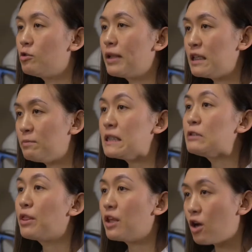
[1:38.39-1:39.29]

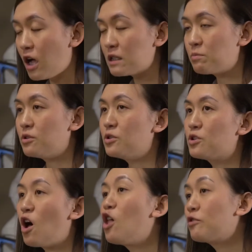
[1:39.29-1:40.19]
placements within
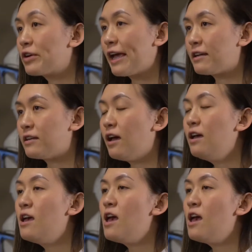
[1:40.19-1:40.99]
hospitals all over Canada.